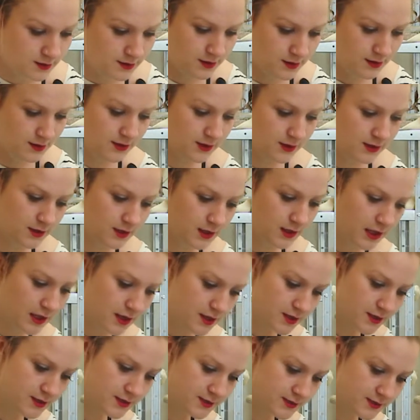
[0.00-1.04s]
And then the
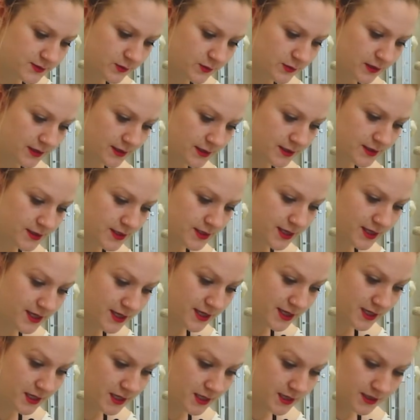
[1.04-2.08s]
last one
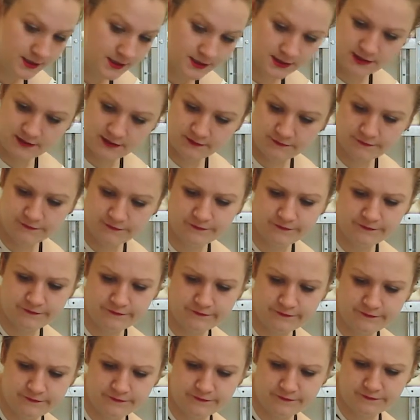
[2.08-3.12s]
is
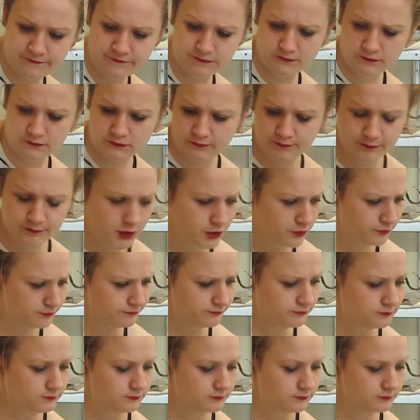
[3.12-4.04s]
bloom.